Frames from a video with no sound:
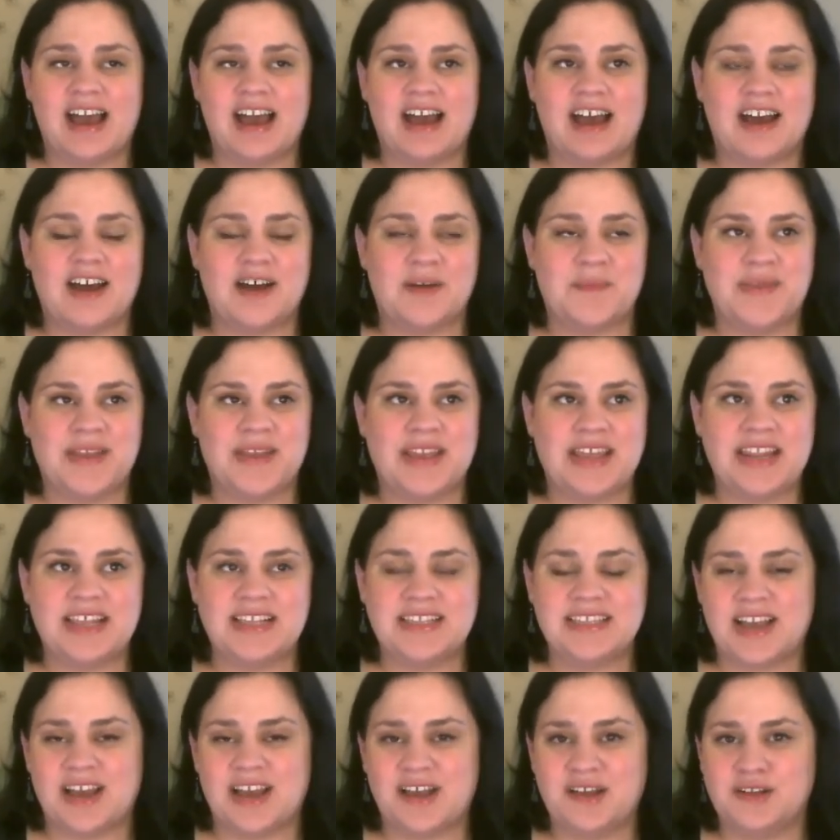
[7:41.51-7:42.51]
It
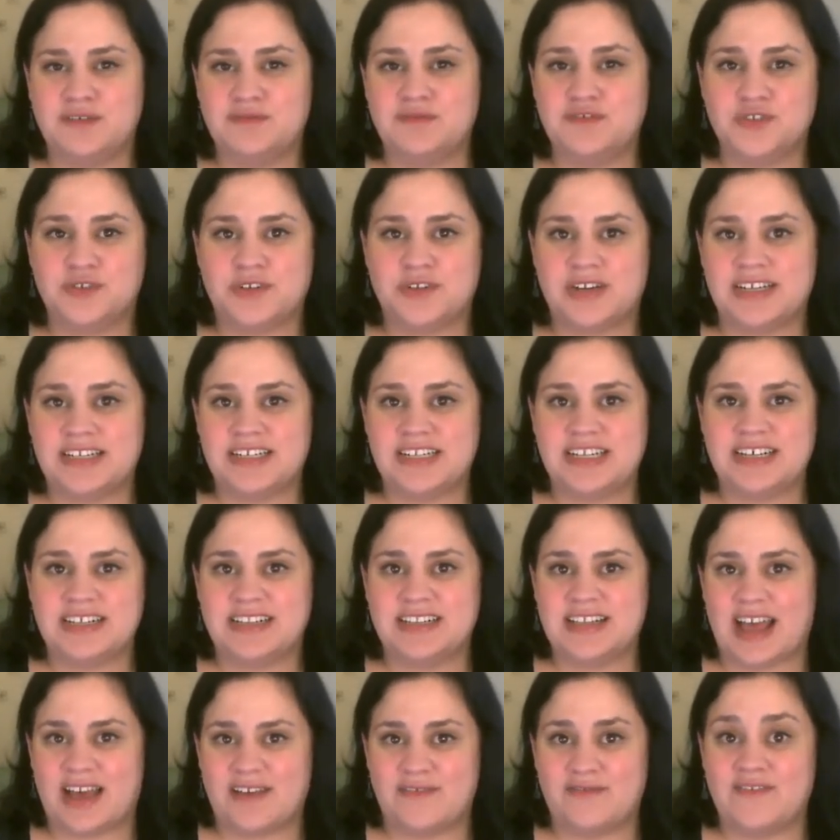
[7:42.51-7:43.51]
is kind of
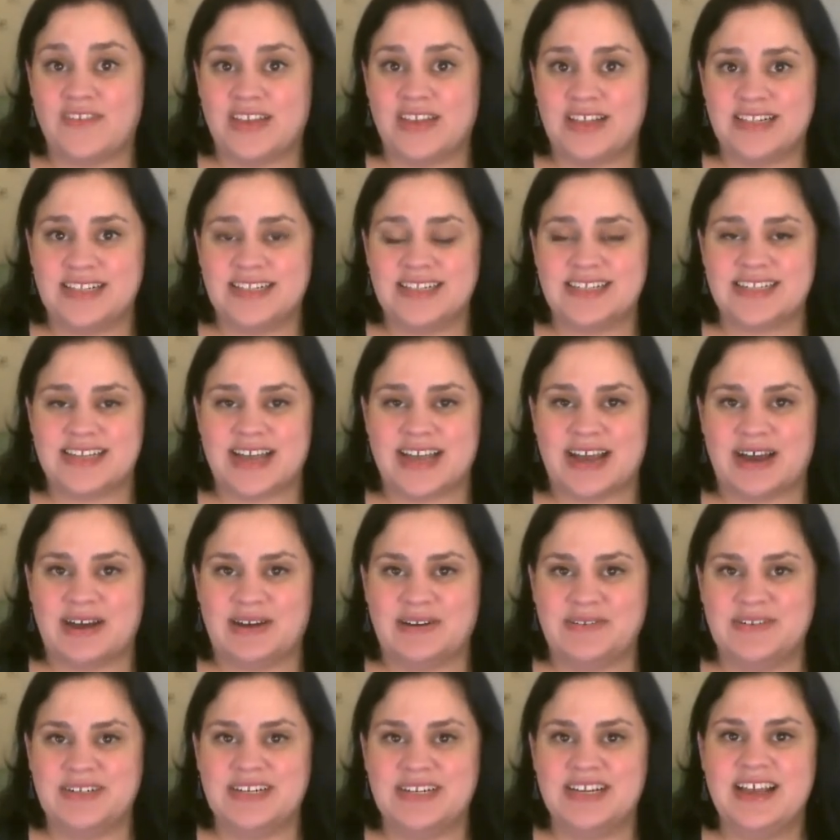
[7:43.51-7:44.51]
trending, that Finn
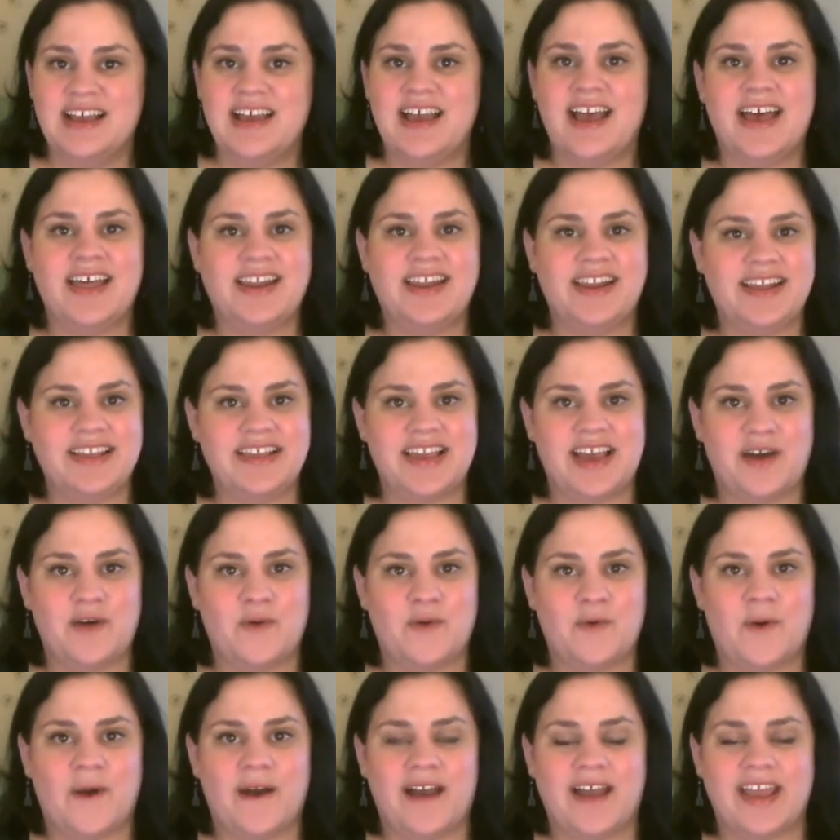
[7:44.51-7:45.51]
sound, and I
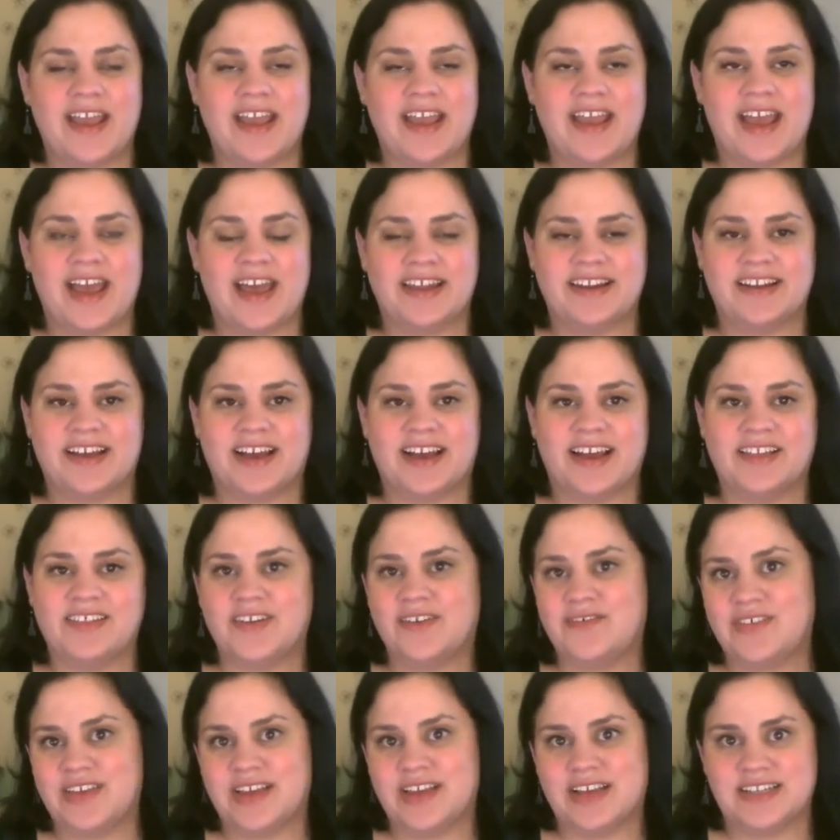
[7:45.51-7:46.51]
get why, and I
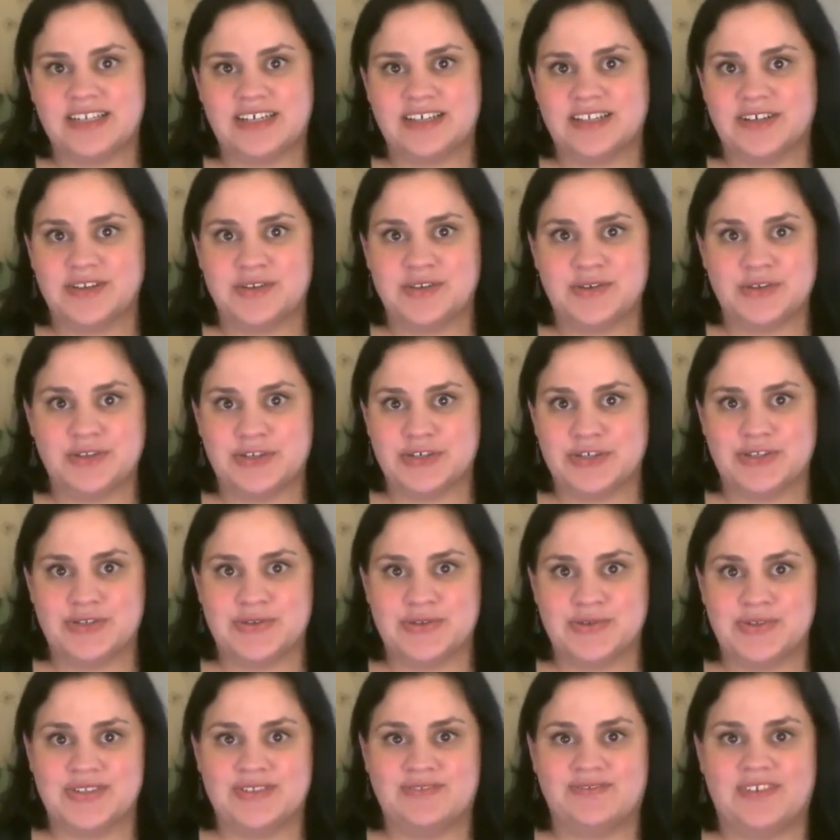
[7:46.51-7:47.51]
love the idea that you could just
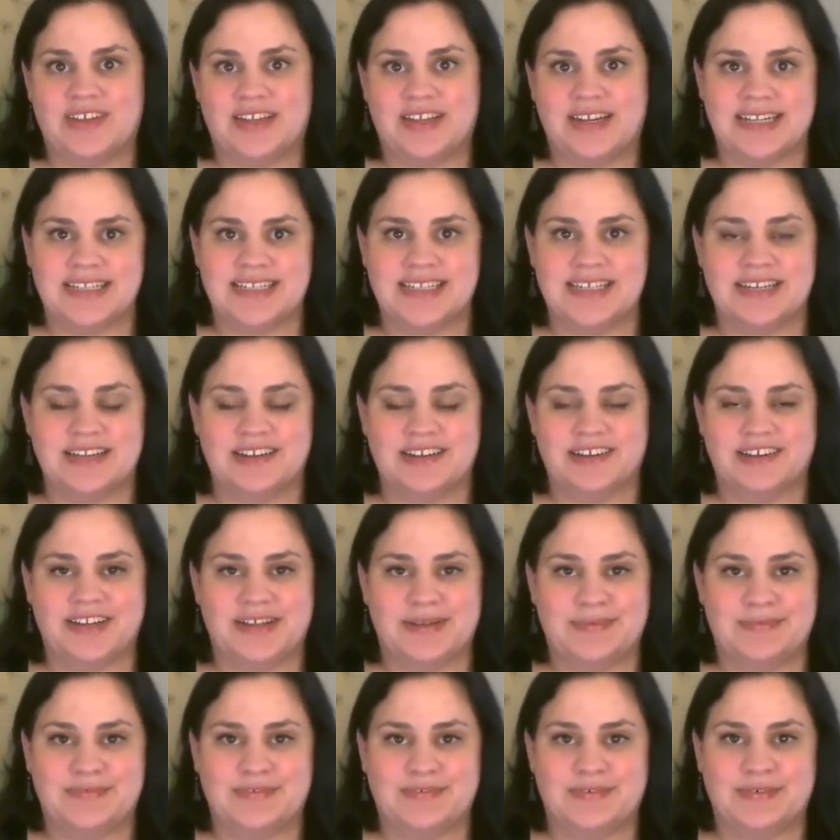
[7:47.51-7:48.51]
use Finn as a
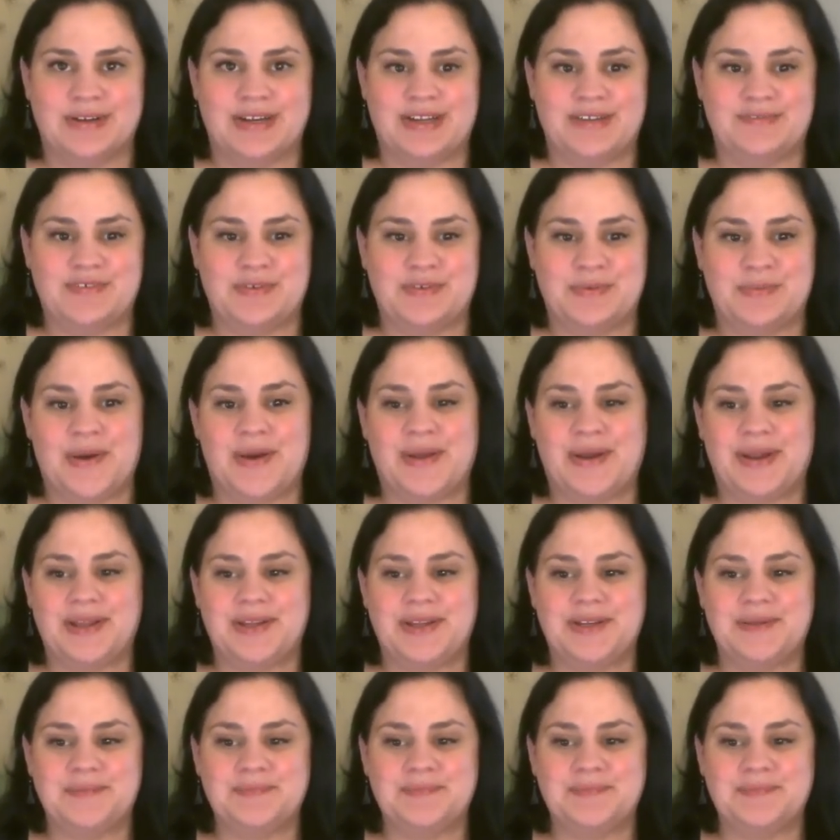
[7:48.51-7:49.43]
nickname for it if you wanted.